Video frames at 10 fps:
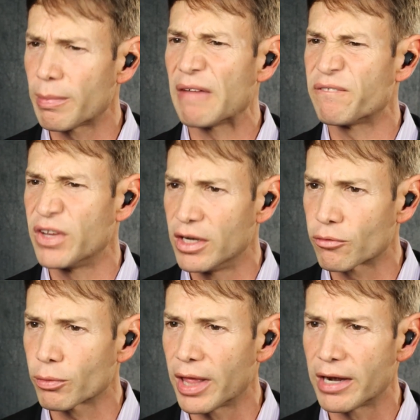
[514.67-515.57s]
about
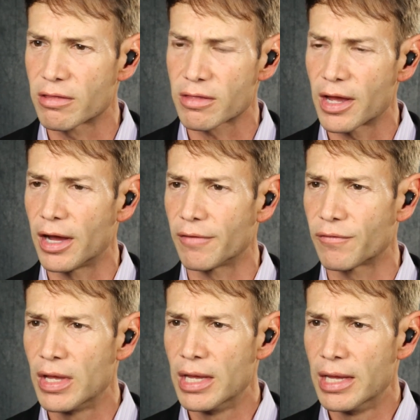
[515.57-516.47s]
fitness related stuff.